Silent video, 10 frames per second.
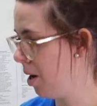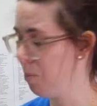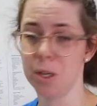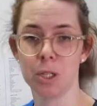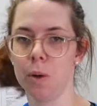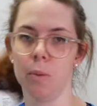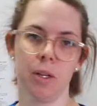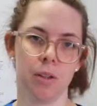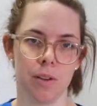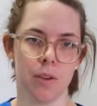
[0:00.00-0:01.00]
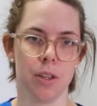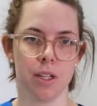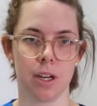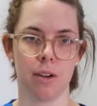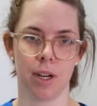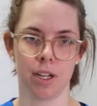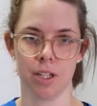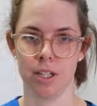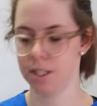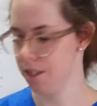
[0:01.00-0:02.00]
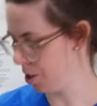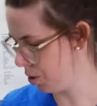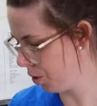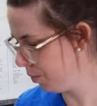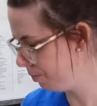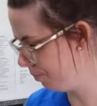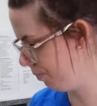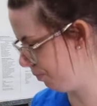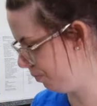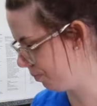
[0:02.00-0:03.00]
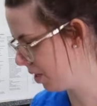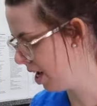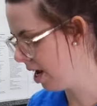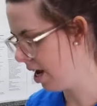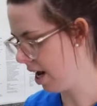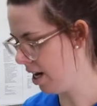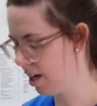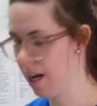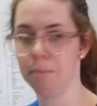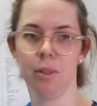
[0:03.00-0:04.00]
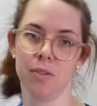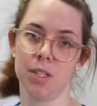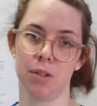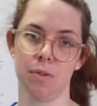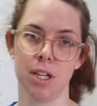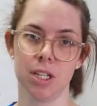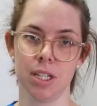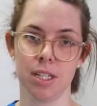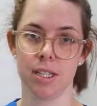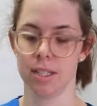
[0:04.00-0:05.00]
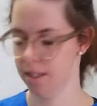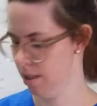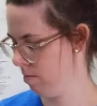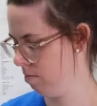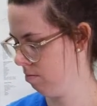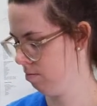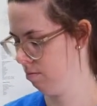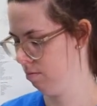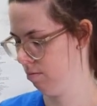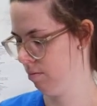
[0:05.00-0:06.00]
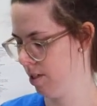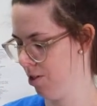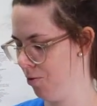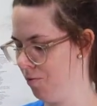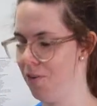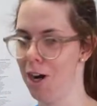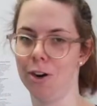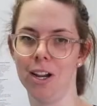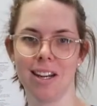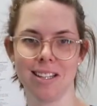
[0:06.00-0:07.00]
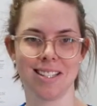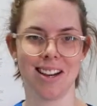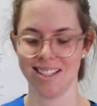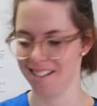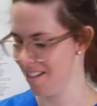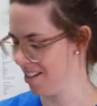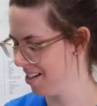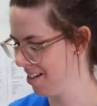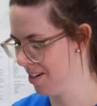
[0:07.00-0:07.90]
which we will give you the directions to do, and a couple of syringes of varying sizes.